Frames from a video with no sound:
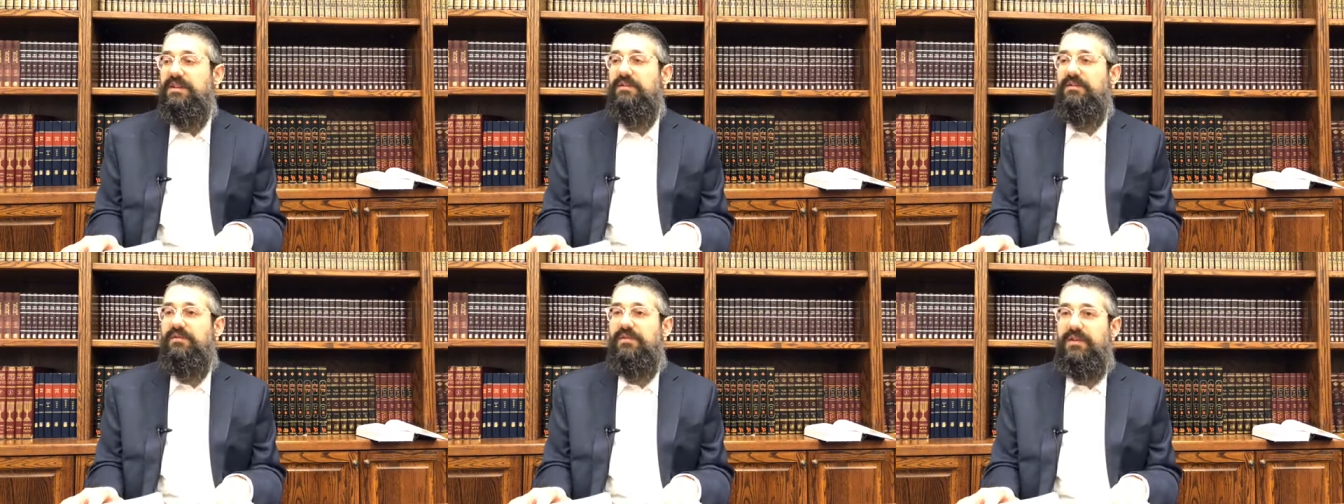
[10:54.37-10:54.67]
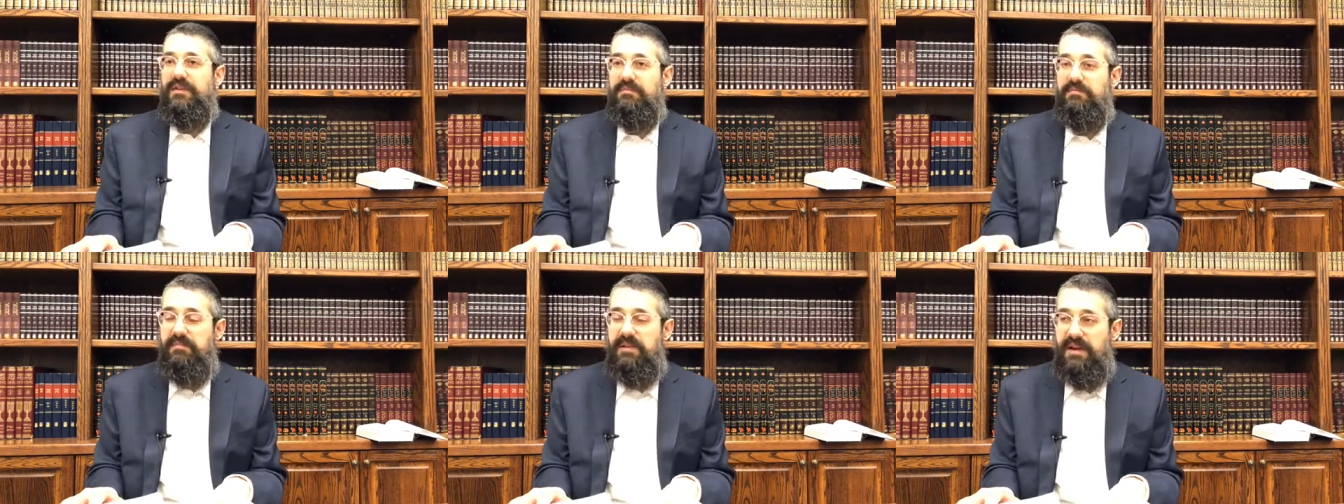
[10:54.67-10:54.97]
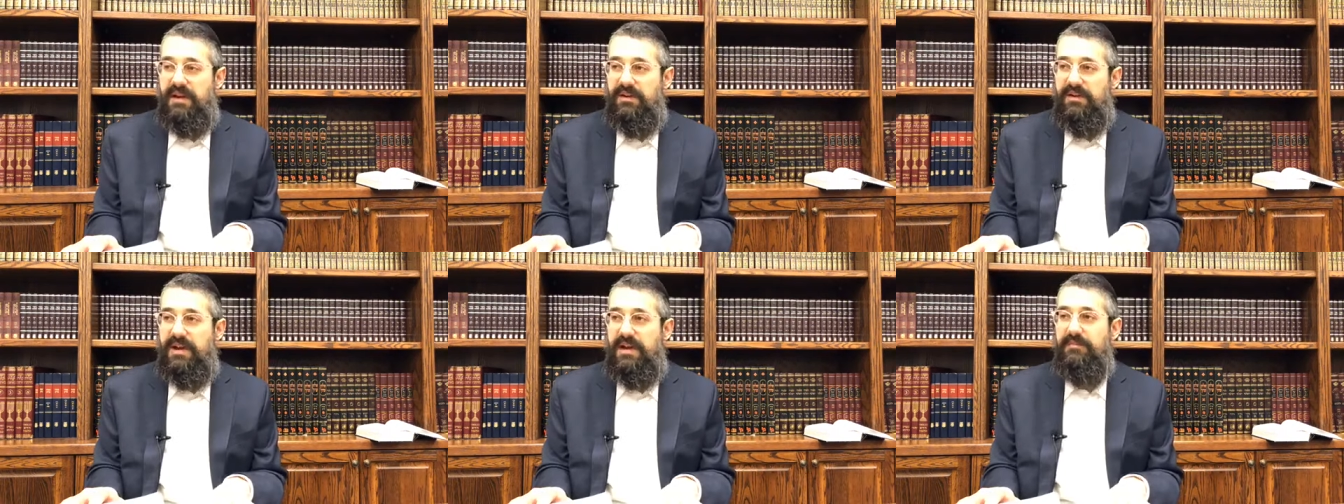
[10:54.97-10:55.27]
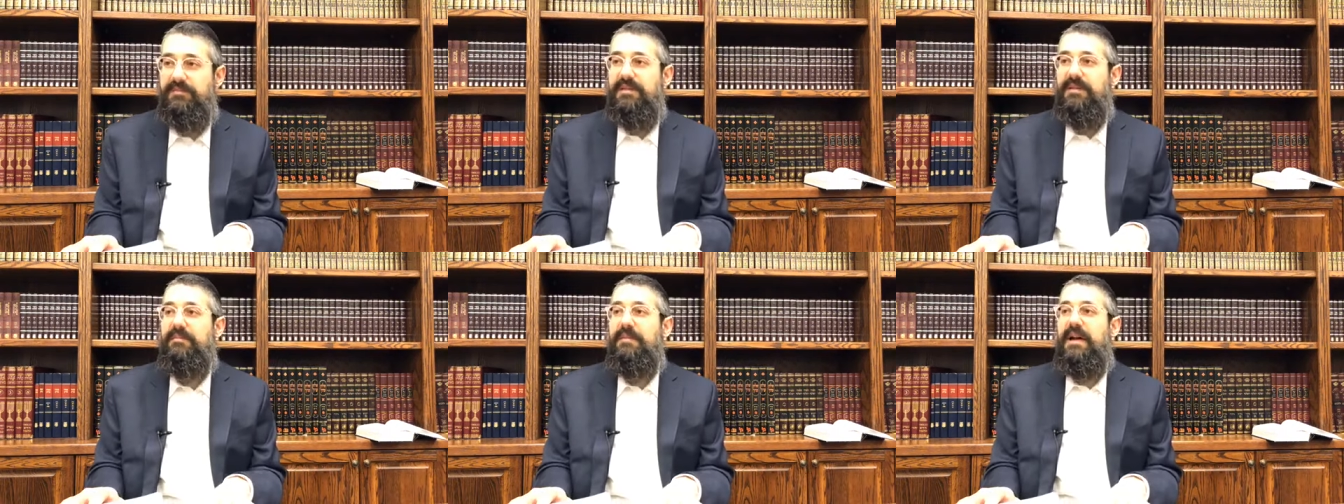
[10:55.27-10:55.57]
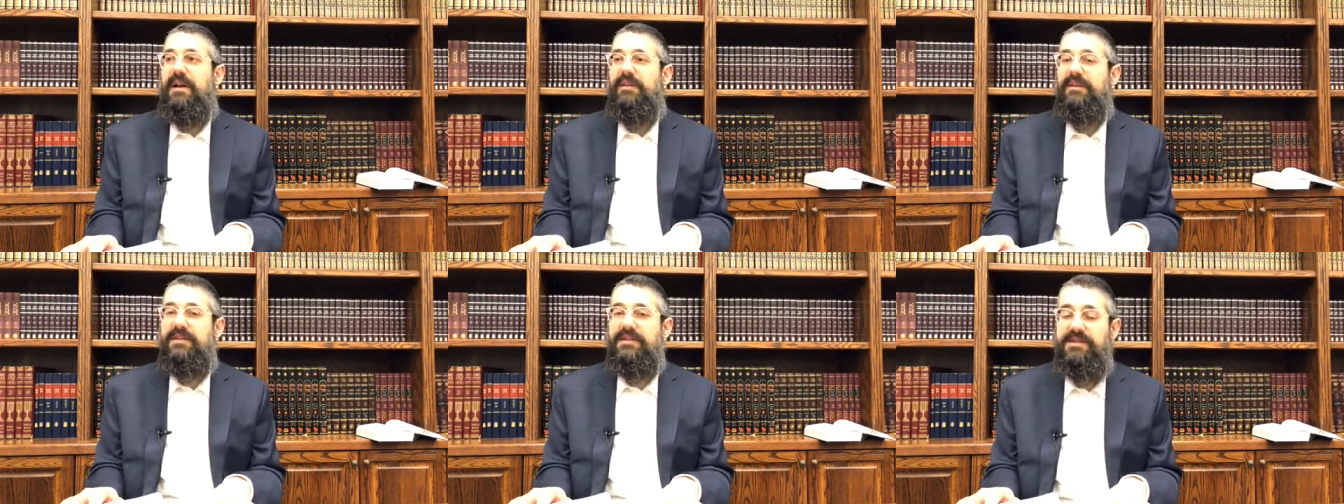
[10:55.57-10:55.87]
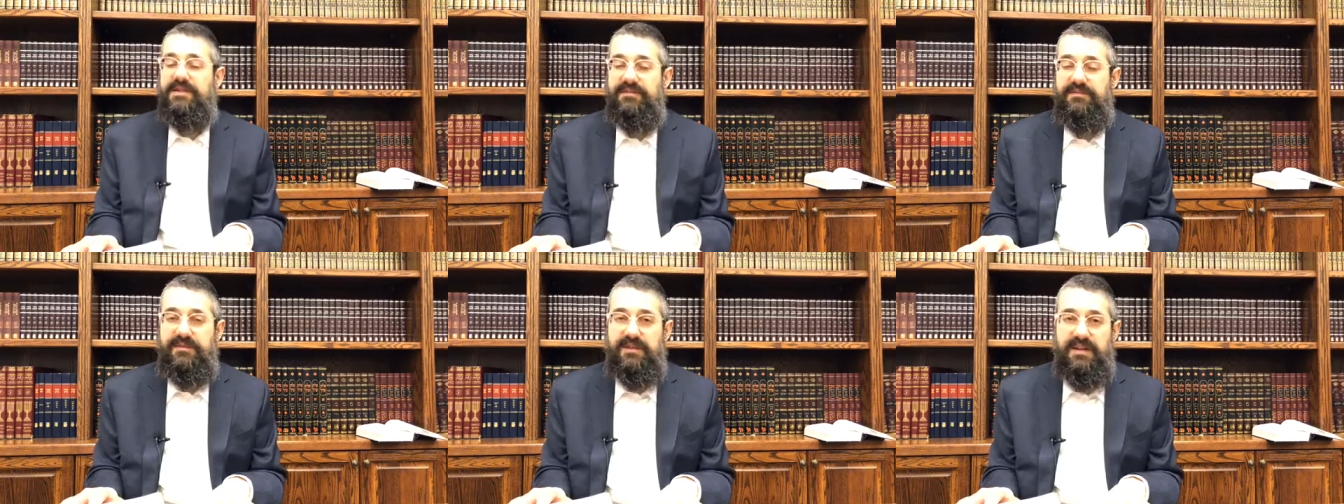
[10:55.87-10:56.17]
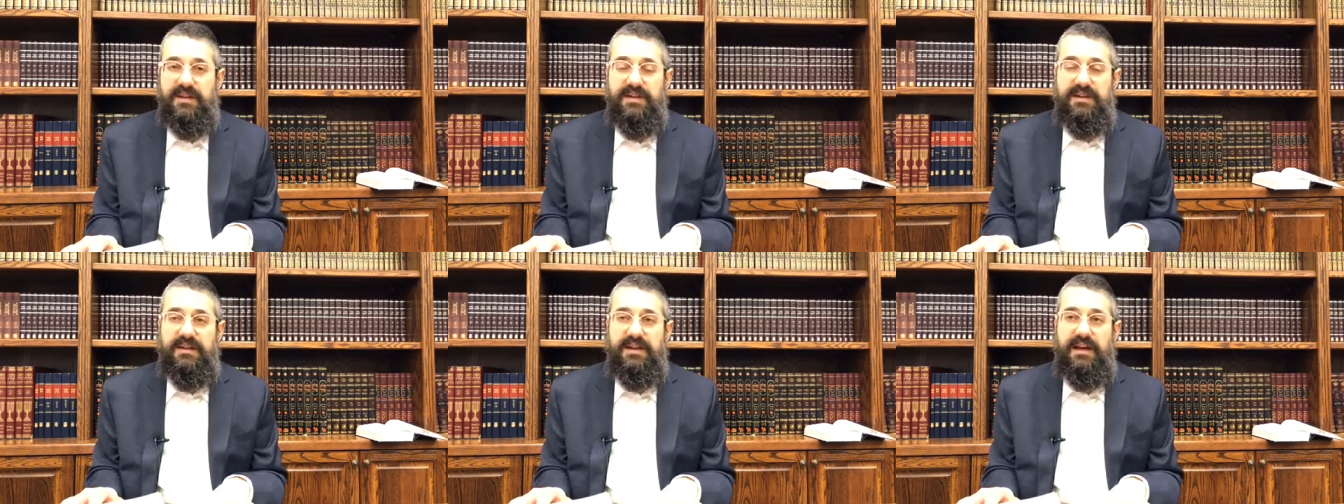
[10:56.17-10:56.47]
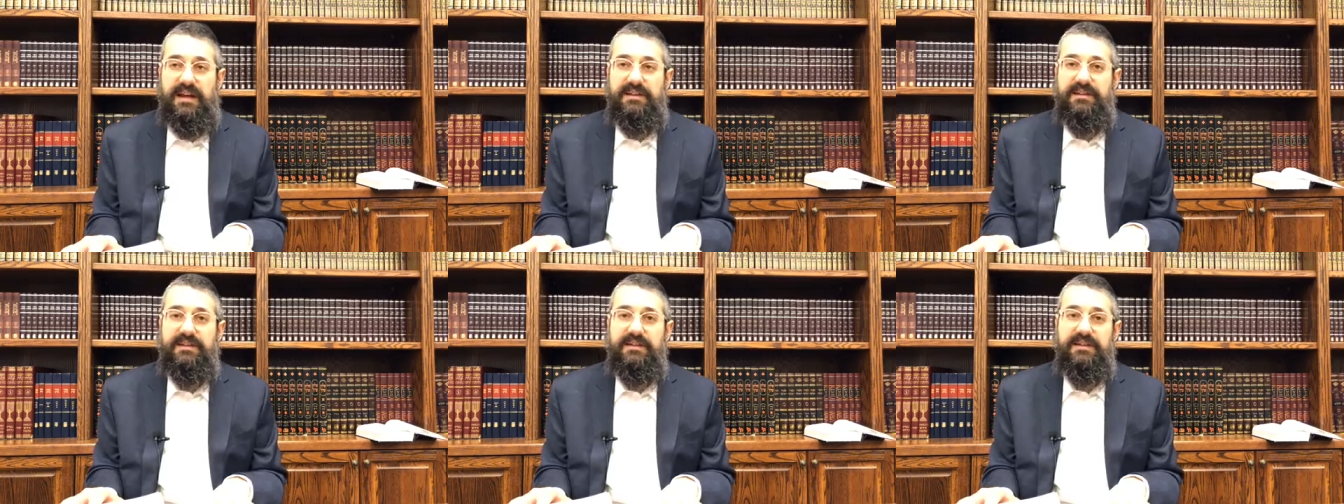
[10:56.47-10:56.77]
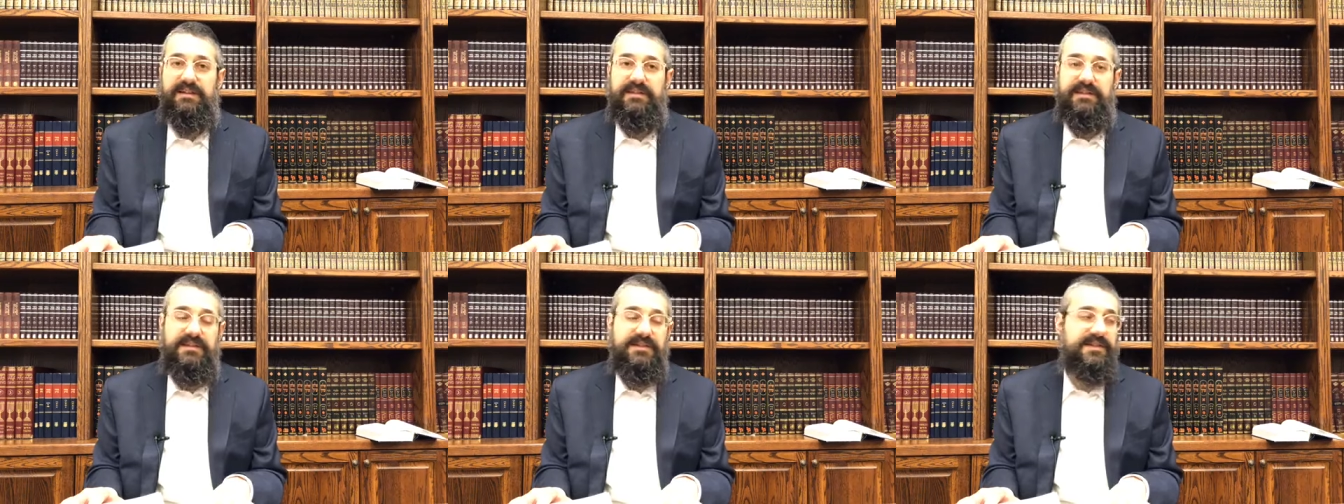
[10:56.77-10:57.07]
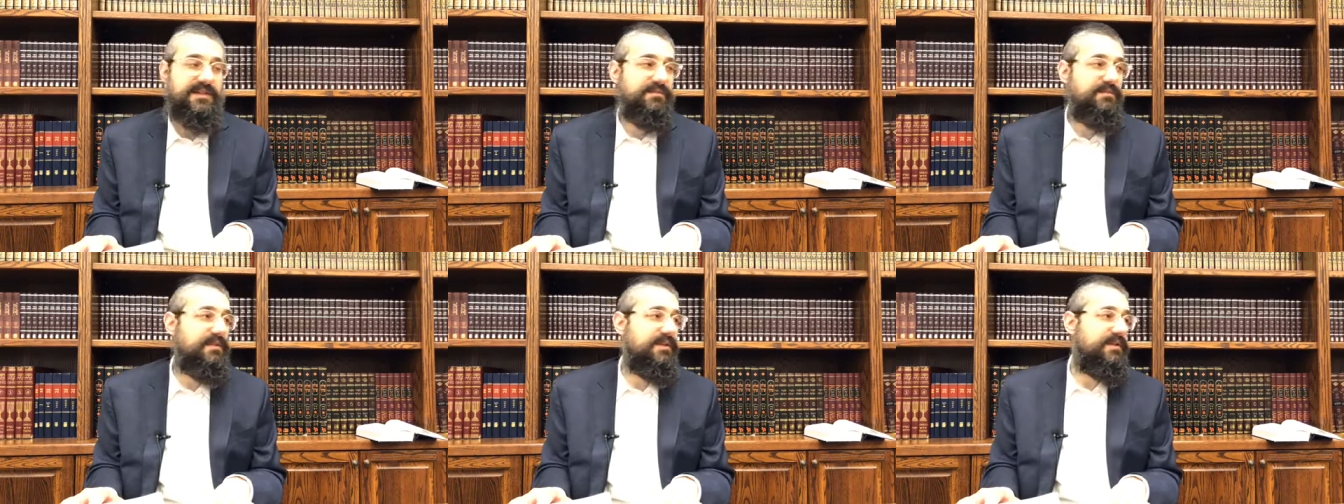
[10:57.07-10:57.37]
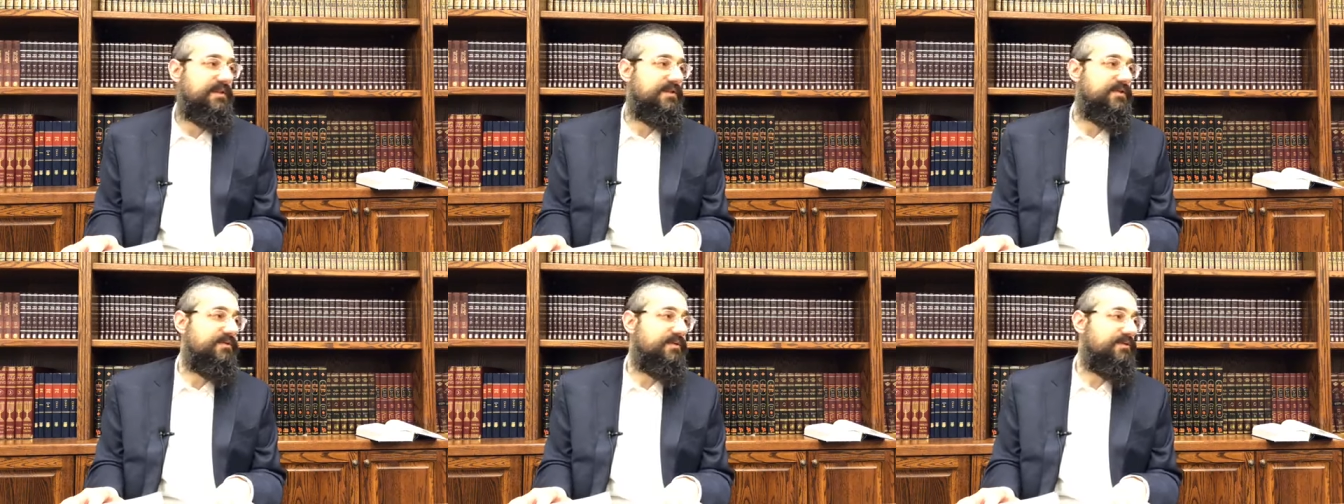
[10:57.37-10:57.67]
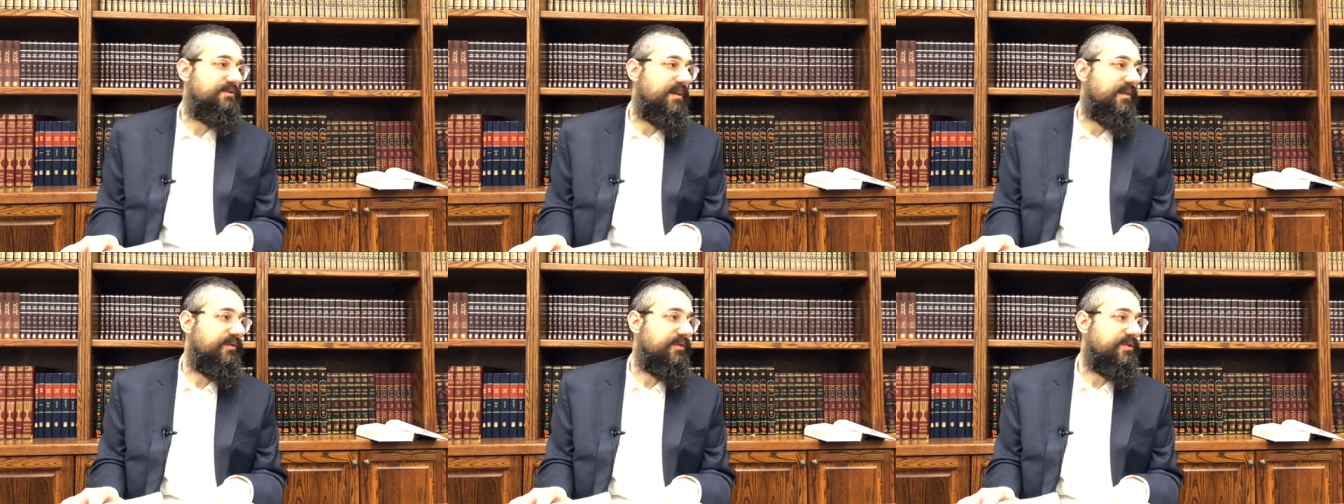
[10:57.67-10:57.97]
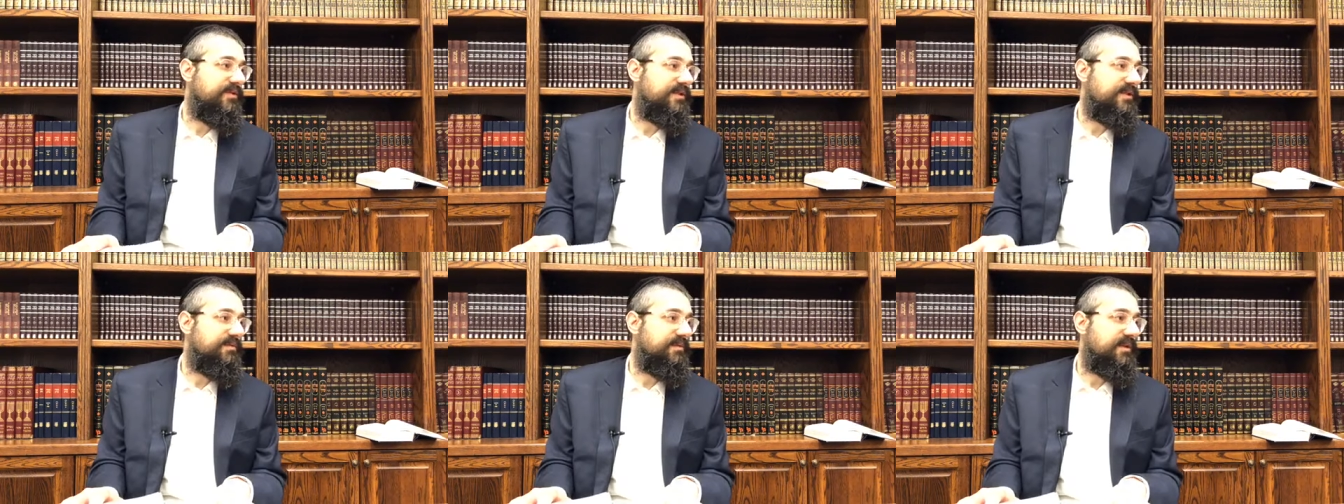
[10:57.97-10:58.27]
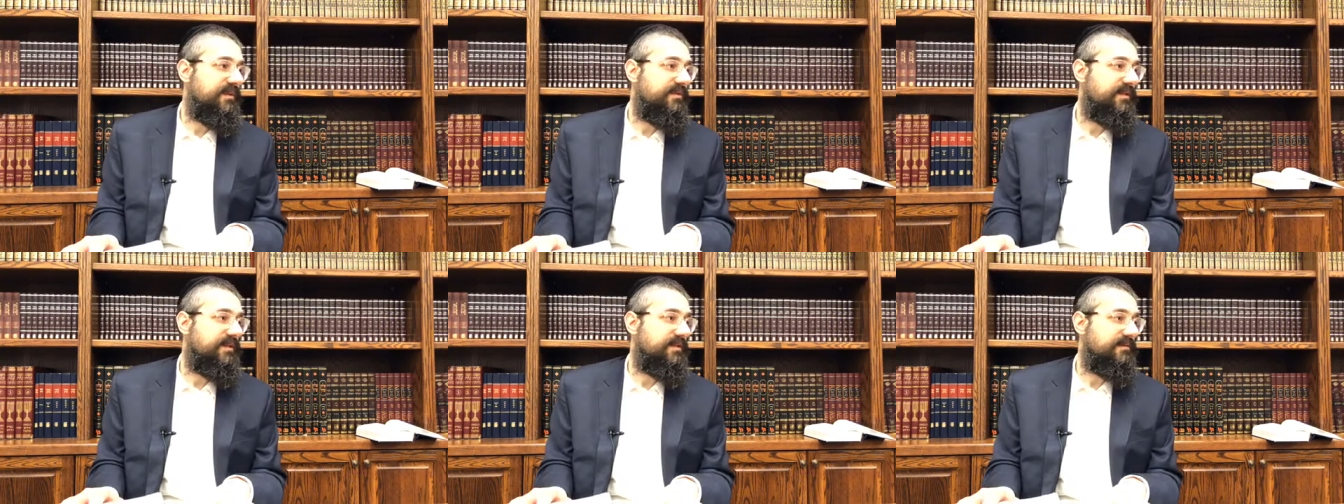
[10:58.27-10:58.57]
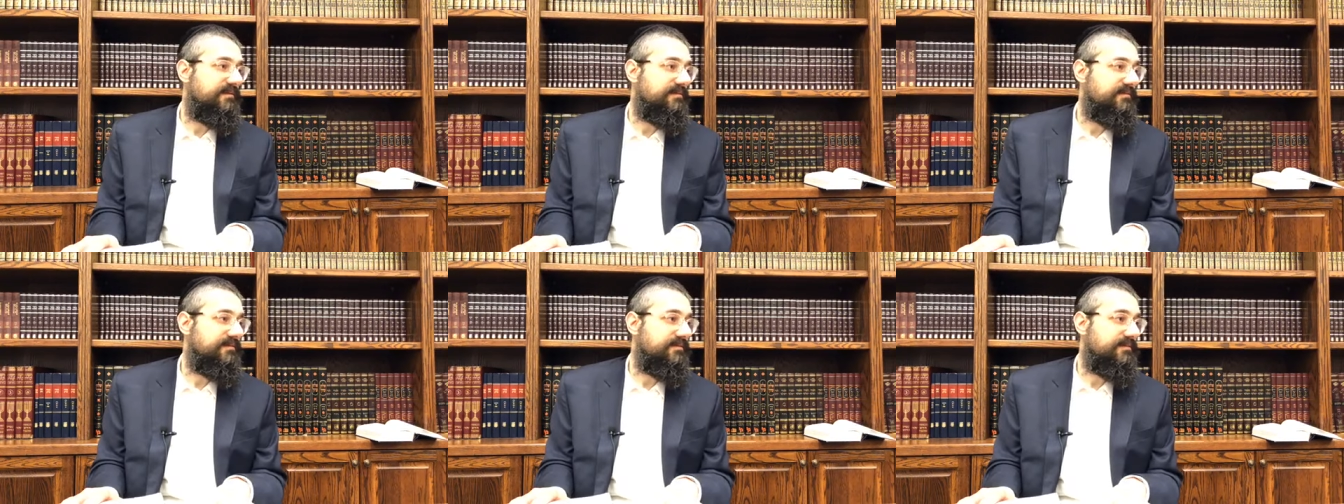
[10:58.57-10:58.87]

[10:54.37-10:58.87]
They were very bare, empty barracks. And uh, this is where the Jewish refugees were living.